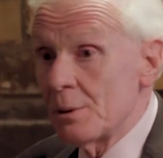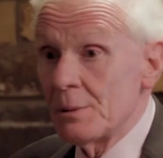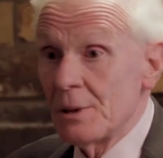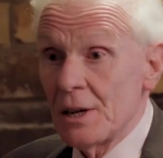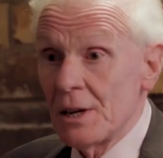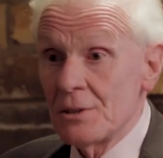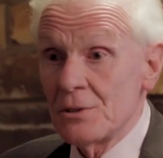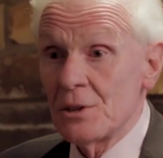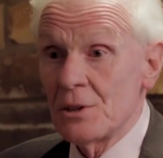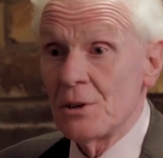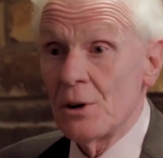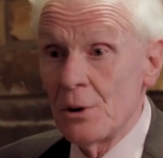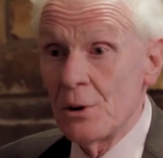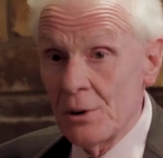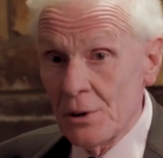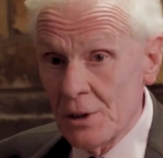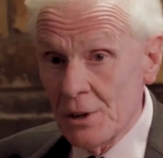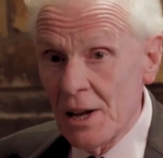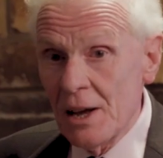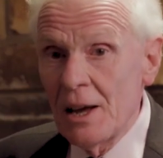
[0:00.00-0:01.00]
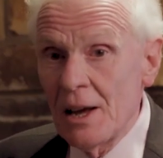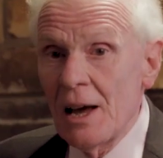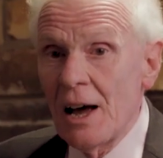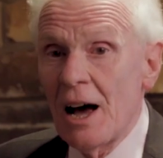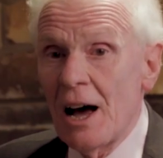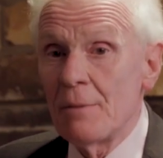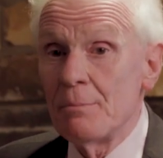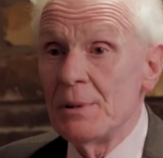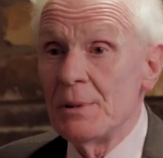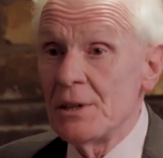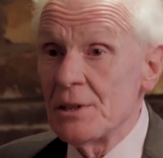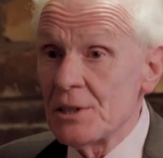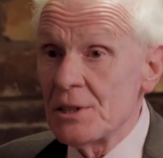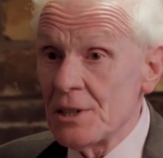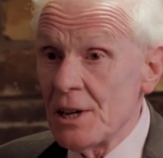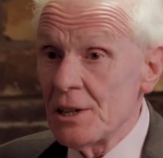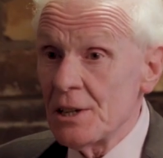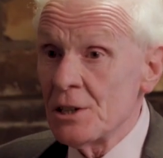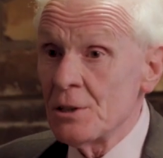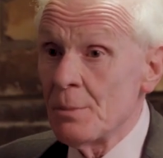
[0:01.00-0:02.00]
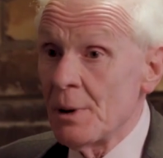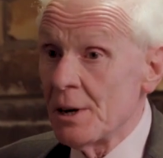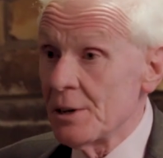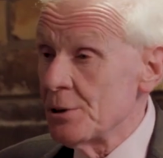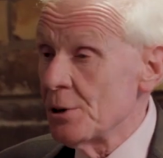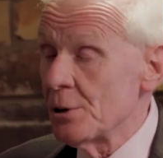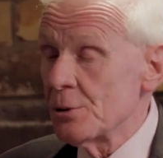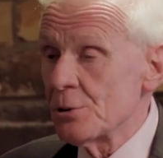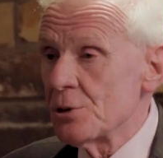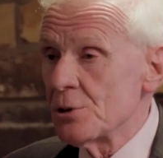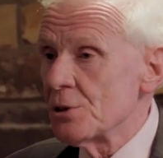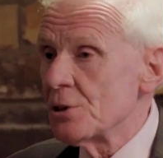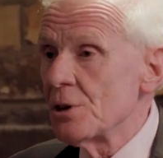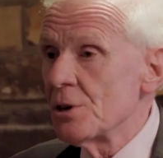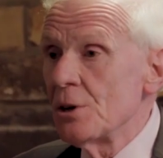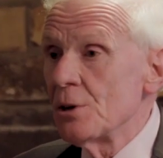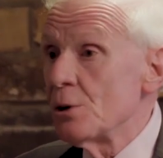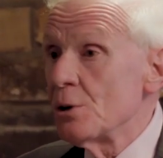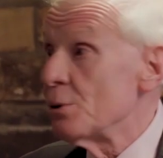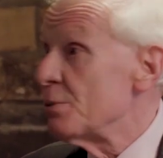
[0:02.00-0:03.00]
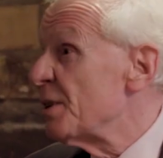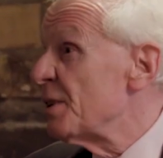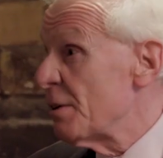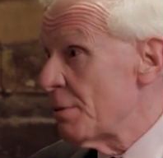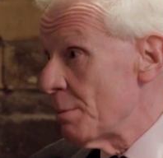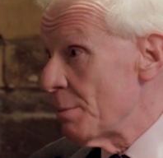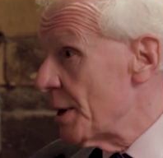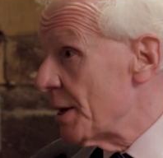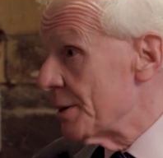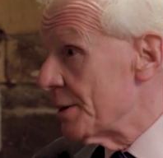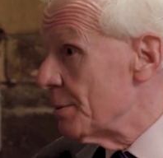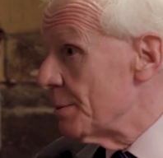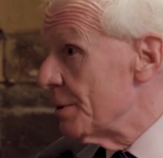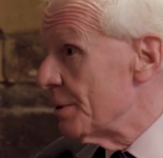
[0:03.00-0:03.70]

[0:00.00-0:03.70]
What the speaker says: own lives in Oregon have been assessed by doctors who've never met them